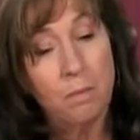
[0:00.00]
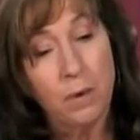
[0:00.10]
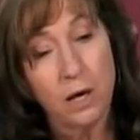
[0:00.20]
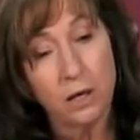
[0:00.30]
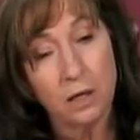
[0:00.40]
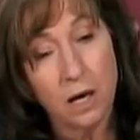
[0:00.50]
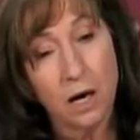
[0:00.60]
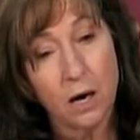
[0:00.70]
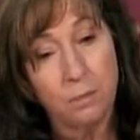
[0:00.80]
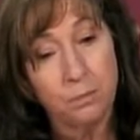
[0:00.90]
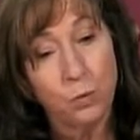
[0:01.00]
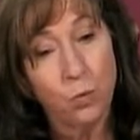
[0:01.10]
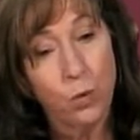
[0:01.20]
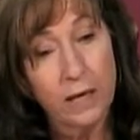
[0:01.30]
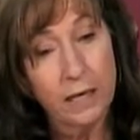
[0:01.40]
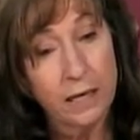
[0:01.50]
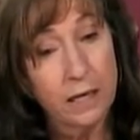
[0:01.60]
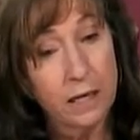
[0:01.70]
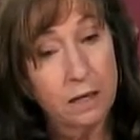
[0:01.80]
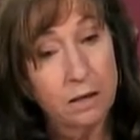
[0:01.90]
But um, we
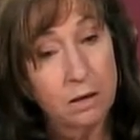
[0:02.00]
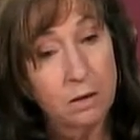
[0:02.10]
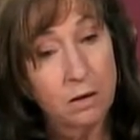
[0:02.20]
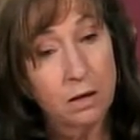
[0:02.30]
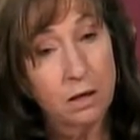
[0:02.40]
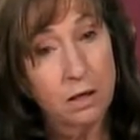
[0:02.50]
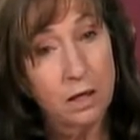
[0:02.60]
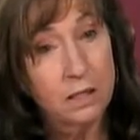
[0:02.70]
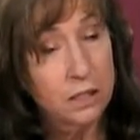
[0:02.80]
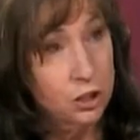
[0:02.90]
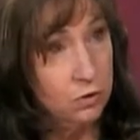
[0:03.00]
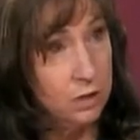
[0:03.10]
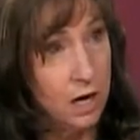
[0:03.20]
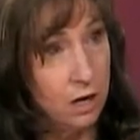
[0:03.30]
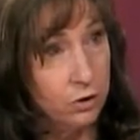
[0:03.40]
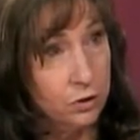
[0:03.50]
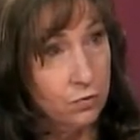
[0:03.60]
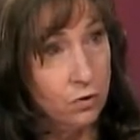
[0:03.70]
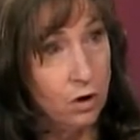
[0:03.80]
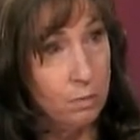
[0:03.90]
need additional dollars
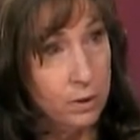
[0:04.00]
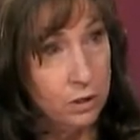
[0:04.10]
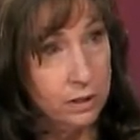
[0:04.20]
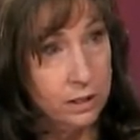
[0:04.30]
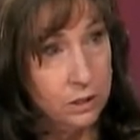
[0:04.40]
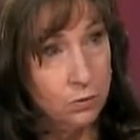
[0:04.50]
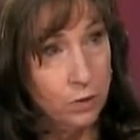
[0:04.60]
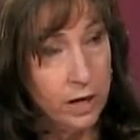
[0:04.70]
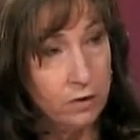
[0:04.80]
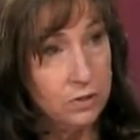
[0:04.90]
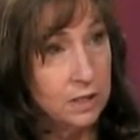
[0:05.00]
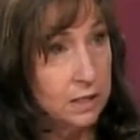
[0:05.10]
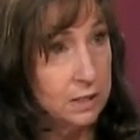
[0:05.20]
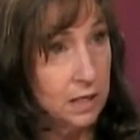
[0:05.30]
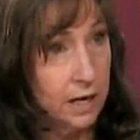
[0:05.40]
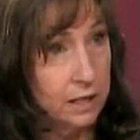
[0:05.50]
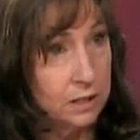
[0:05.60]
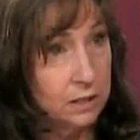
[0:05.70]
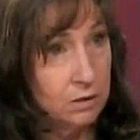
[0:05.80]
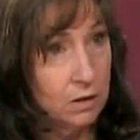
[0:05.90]
for our buildings. We have six
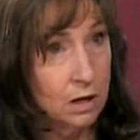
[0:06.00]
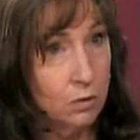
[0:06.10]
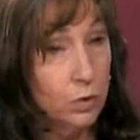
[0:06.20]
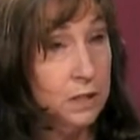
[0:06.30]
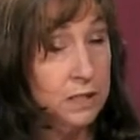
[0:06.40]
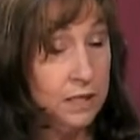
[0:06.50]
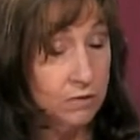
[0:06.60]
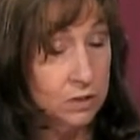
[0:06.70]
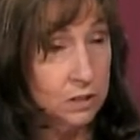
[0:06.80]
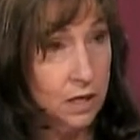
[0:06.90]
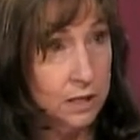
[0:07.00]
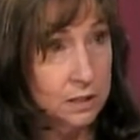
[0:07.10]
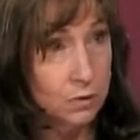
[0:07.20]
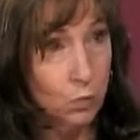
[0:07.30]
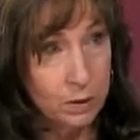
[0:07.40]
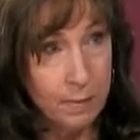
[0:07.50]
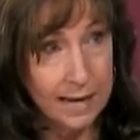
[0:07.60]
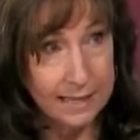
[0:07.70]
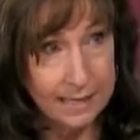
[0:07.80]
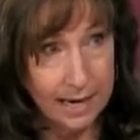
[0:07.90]
sites, uh, really seven sites that we
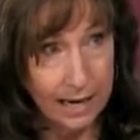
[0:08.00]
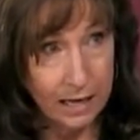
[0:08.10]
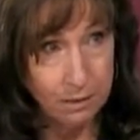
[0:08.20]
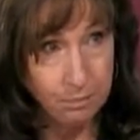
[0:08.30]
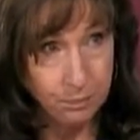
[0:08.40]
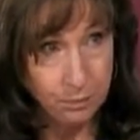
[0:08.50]
maintain.